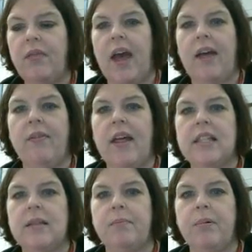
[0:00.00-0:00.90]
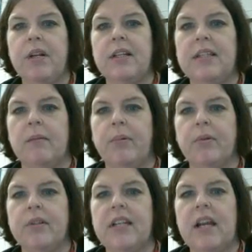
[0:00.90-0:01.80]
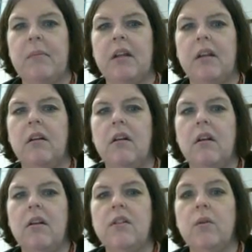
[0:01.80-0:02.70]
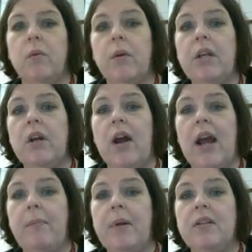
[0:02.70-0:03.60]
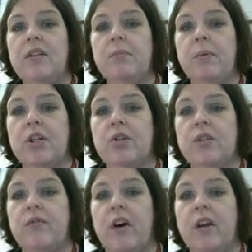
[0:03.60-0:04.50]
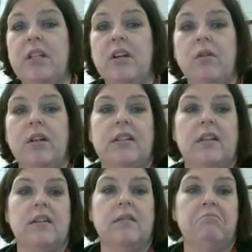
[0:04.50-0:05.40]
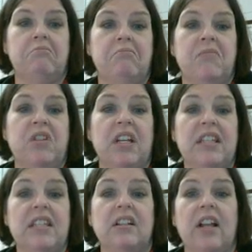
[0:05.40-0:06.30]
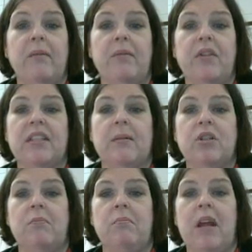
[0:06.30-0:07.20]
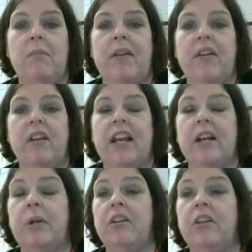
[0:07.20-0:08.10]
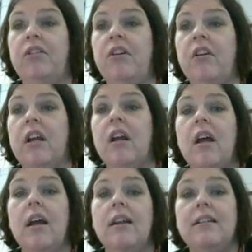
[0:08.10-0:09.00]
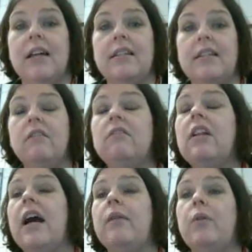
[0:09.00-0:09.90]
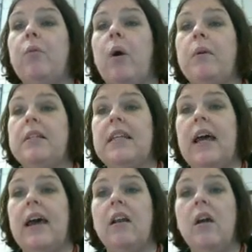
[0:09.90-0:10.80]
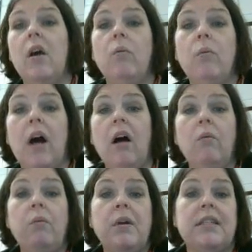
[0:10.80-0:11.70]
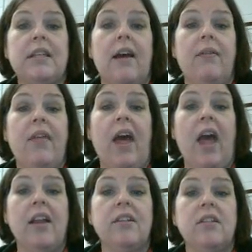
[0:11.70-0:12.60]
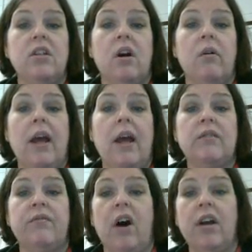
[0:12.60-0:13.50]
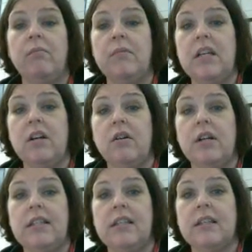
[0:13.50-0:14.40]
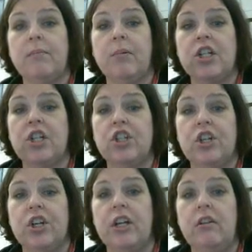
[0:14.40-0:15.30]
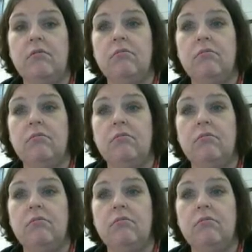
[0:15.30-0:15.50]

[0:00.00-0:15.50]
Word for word: that. That's a pretty simple statement. So what do we know happens to pressure as volume decreases? Does this align with the assumption made by the kinetic molecular theory? Does it align with what we said? Well, we said that, you know, as volume decreases, the pressure should